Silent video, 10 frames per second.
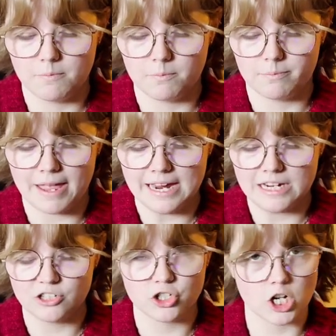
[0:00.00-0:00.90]

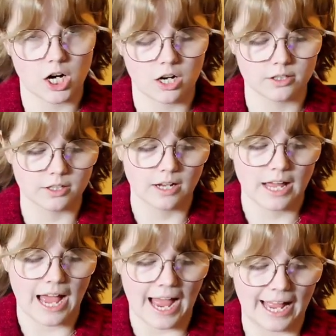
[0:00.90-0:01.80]
beige yarn,
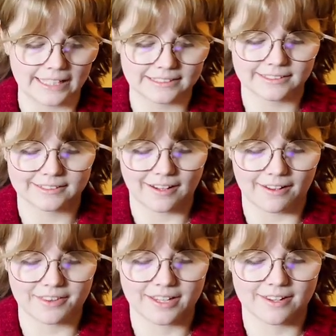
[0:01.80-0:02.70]
and I
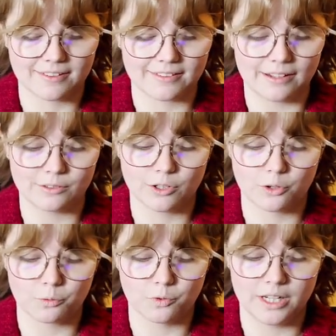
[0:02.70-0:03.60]
think they'll look
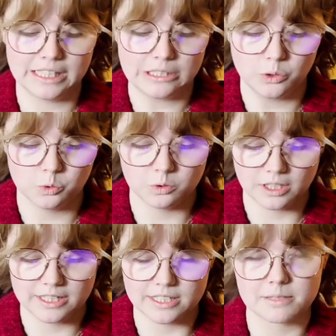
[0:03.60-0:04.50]
really cool
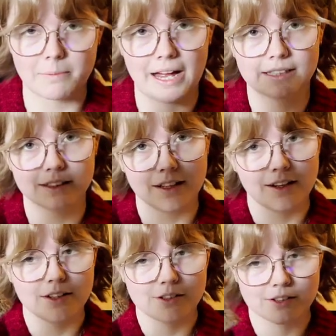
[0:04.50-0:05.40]
in this pattern.
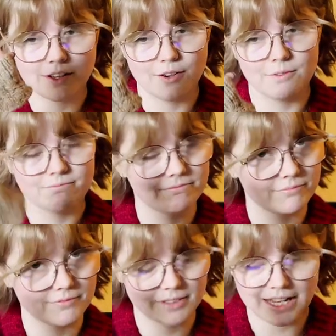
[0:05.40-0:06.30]
So
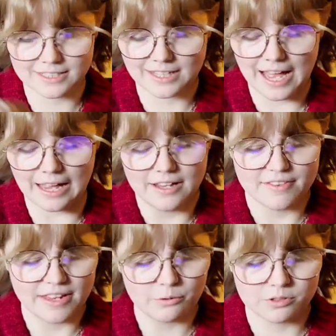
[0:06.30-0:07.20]
that's that.
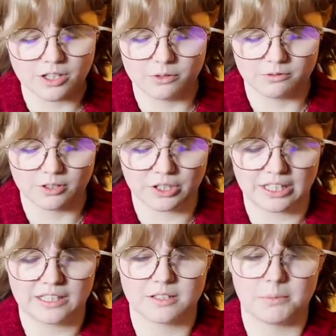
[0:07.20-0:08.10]
They also, looking
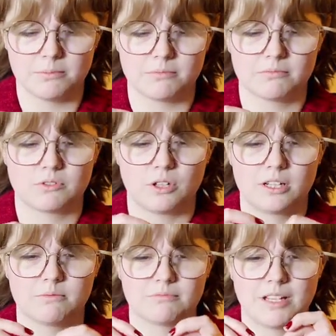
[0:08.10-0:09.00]
at them, I'm trying
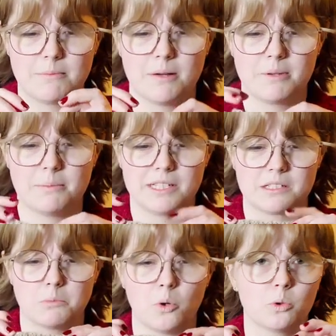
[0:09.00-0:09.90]
to, they might be a bit
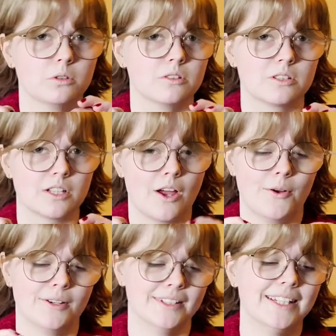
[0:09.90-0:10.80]
small, so
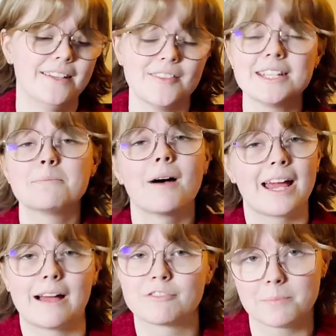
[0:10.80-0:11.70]
these might
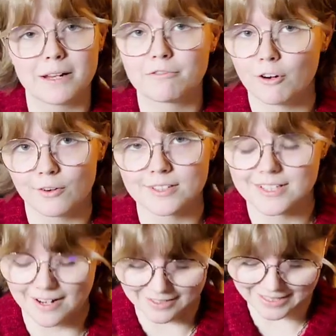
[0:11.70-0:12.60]
have to be a frog and
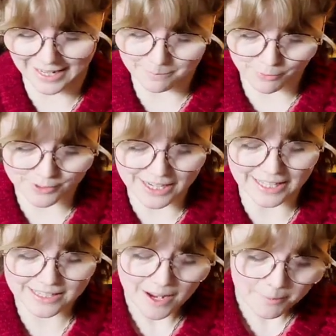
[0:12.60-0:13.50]
start again
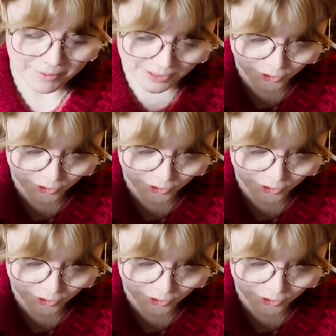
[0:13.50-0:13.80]
project, but I